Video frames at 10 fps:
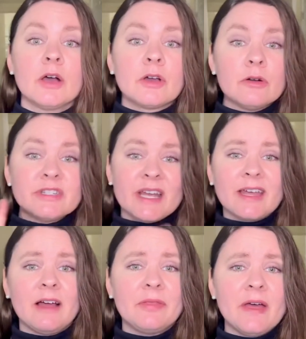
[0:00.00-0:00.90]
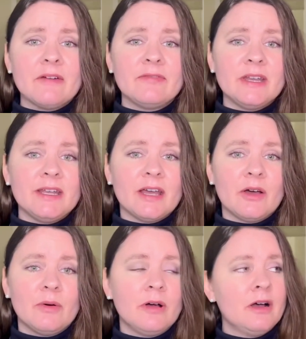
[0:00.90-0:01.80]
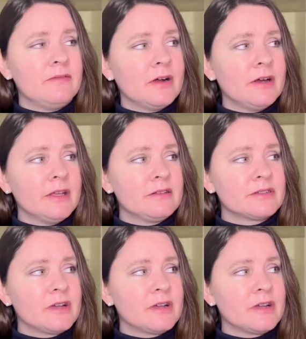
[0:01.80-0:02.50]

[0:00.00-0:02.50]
Go check out that video of our English